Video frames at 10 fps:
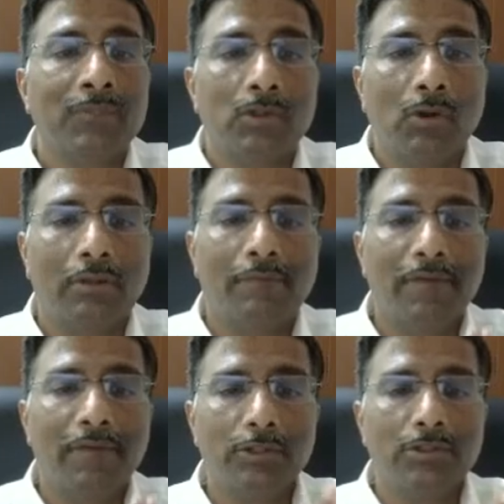So the
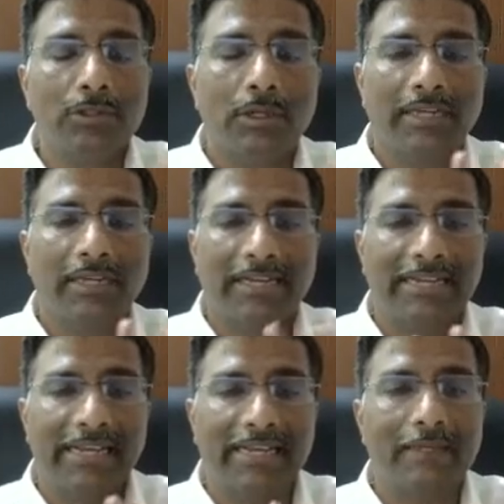first
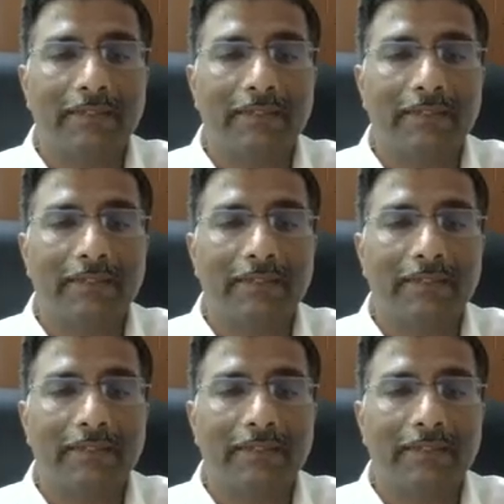technique,